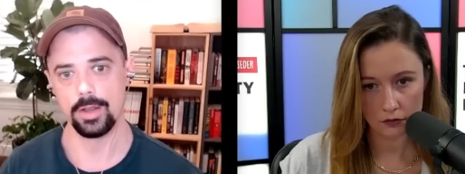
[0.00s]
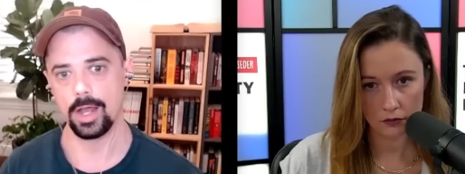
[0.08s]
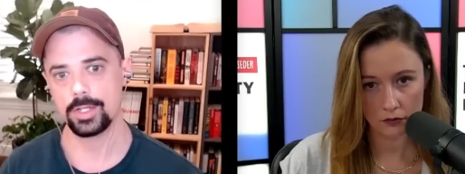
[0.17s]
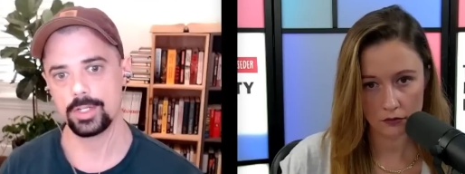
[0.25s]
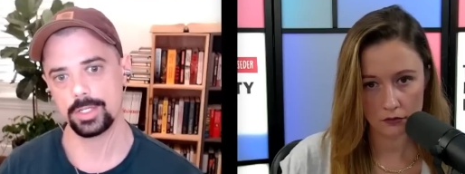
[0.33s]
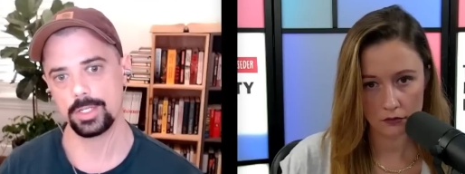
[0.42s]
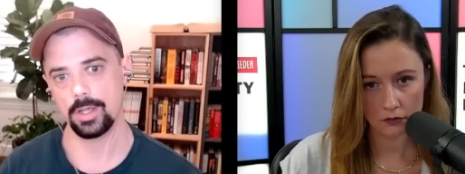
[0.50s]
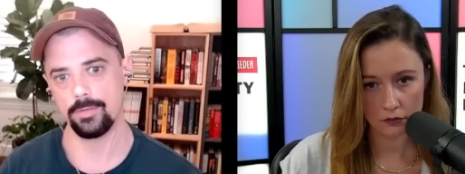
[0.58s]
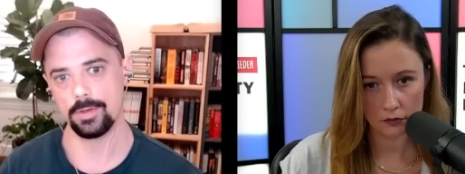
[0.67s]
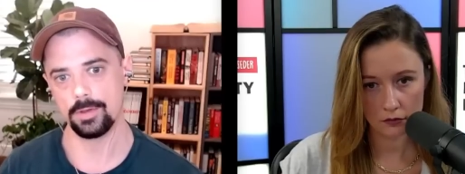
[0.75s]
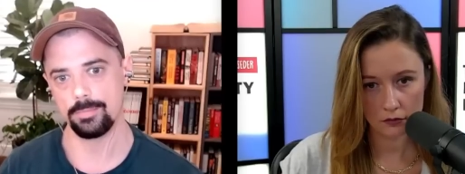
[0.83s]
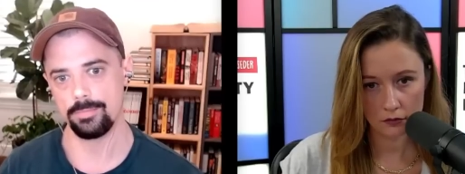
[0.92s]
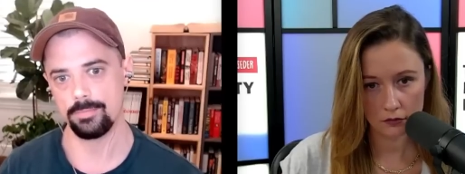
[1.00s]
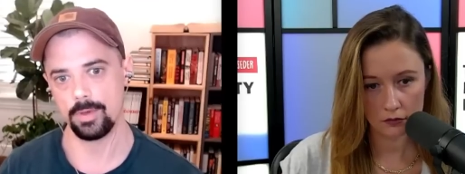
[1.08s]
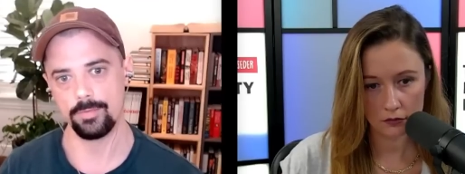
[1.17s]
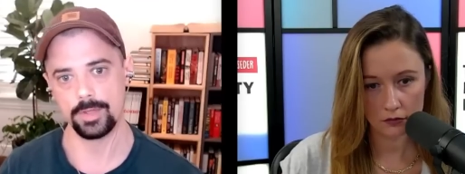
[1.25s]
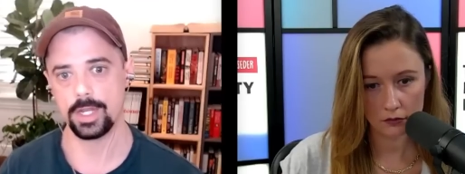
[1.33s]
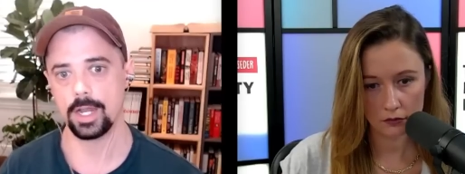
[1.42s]
Speaker 1: not just of
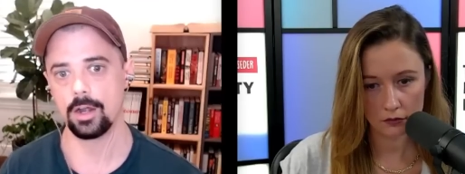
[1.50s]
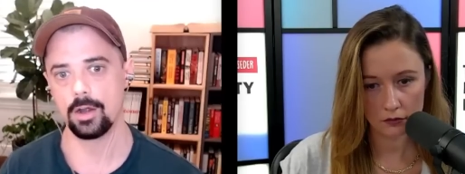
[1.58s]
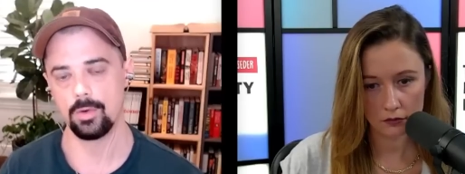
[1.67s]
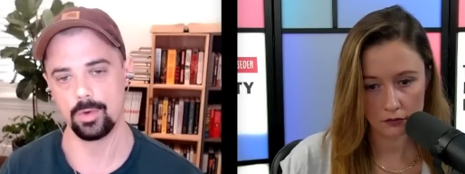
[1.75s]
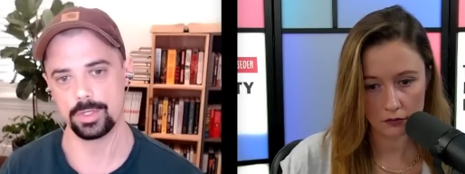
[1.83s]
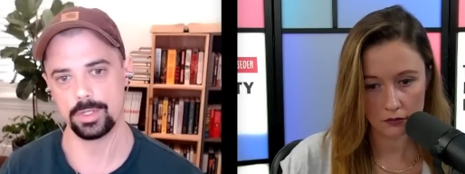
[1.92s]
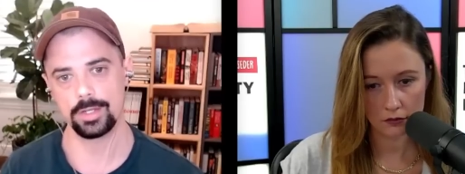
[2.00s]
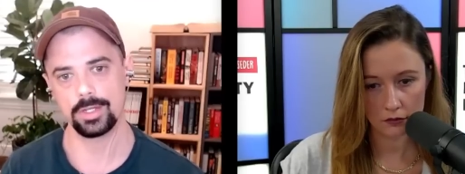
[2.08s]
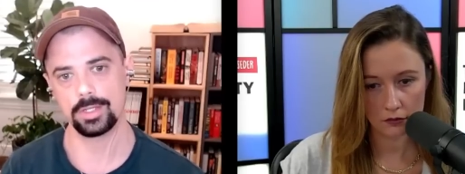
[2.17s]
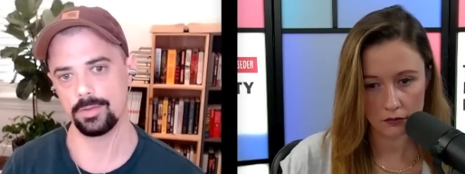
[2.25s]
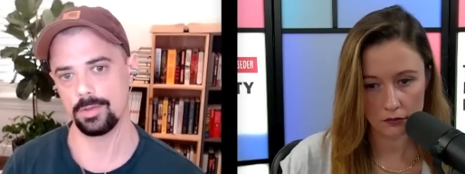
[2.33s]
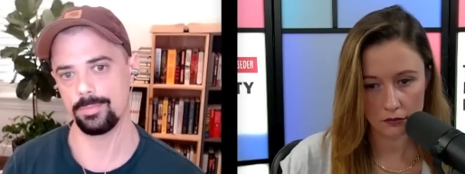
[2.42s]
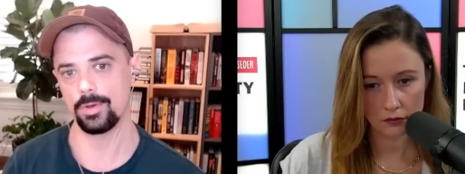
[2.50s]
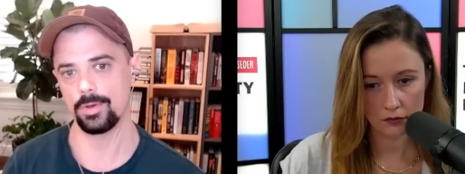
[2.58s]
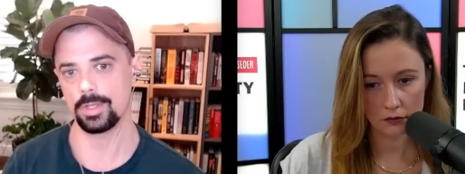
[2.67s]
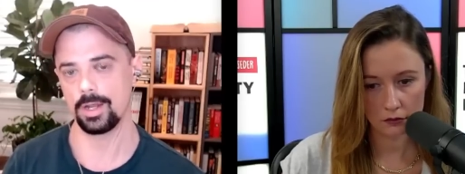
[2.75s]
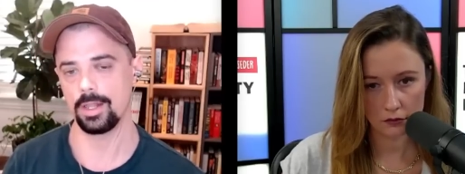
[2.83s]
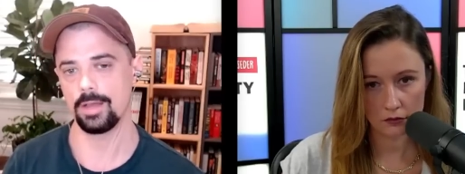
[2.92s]
the terror wars, not just of the
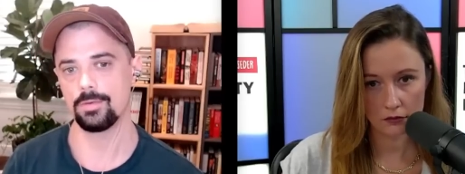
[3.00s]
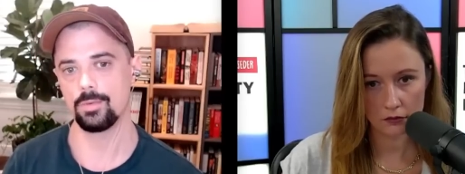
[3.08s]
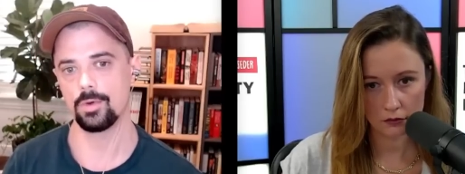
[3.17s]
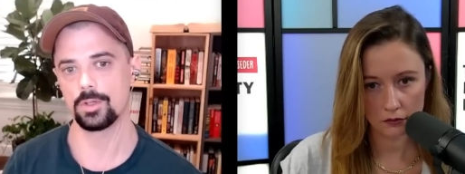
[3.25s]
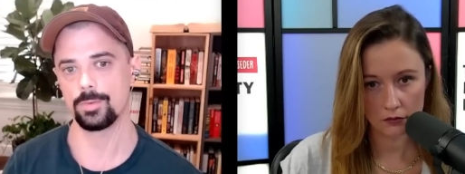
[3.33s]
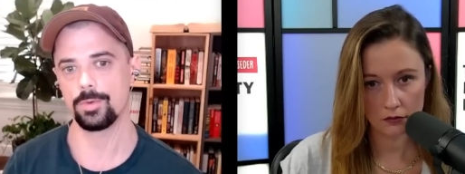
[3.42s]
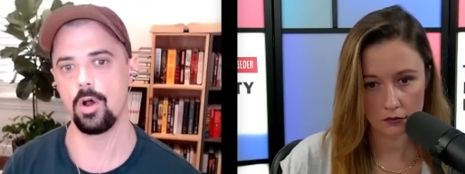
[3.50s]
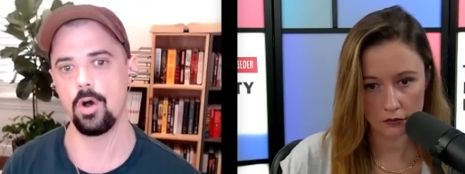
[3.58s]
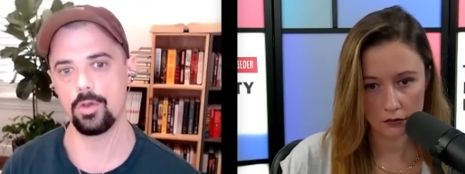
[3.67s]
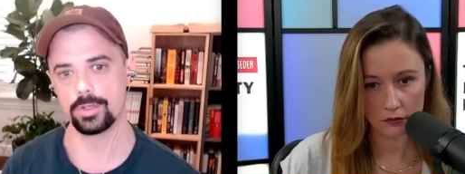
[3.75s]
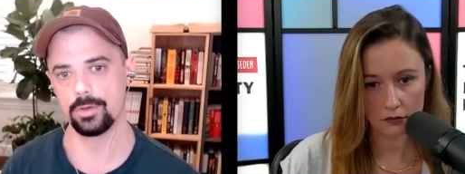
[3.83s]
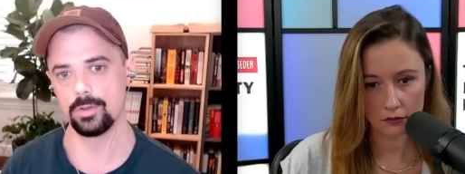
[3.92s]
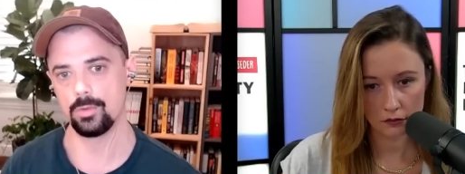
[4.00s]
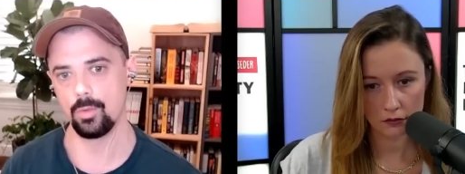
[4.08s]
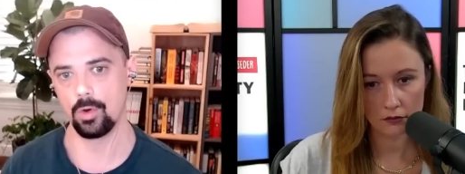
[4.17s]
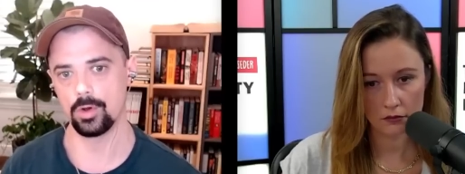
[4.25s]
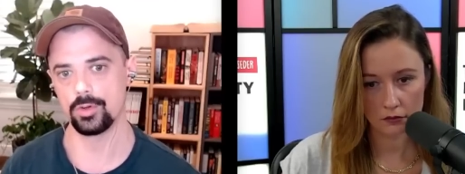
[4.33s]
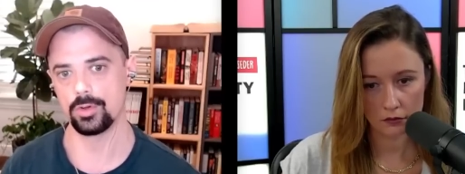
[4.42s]
post 9/11 wars, but also the
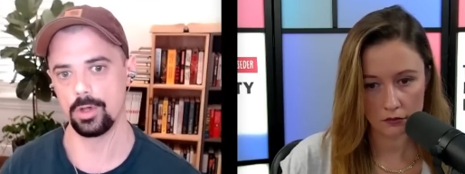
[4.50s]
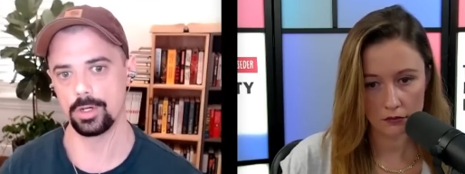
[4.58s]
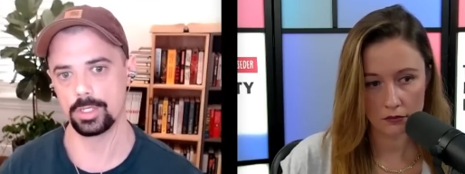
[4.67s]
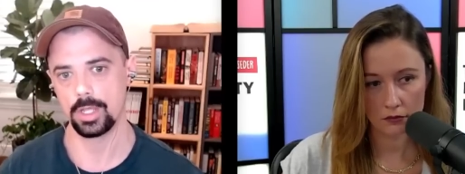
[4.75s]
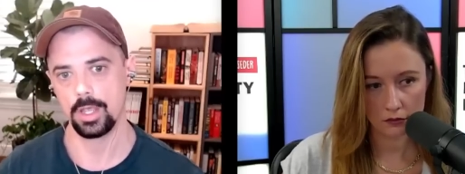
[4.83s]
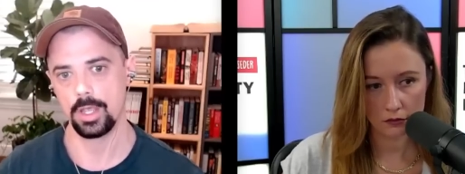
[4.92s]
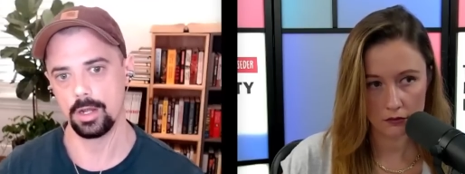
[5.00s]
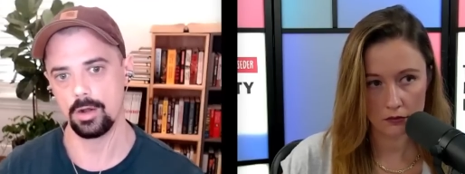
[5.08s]
war on drugs,